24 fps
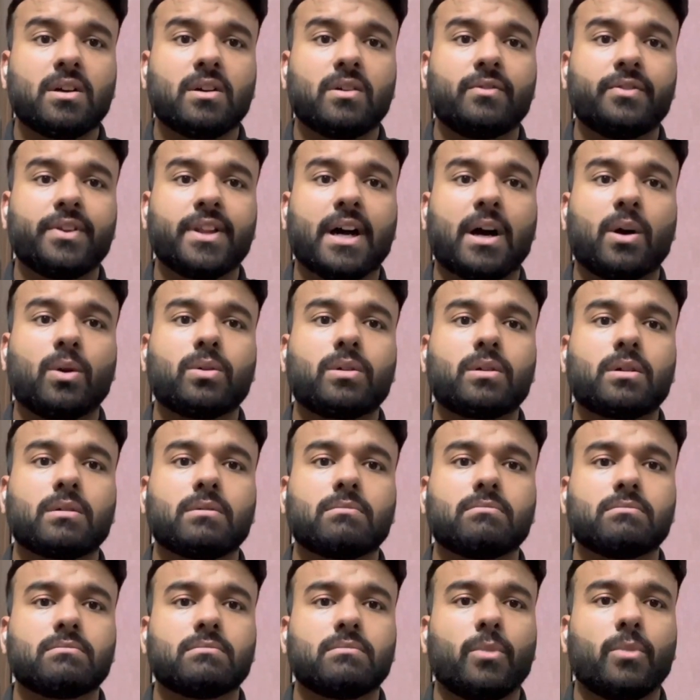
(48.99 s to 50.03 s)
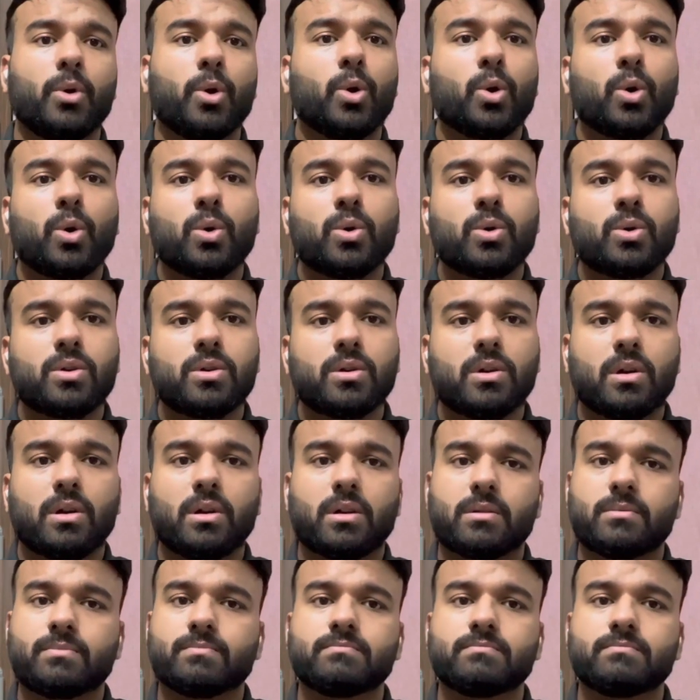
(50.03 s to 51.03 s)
without no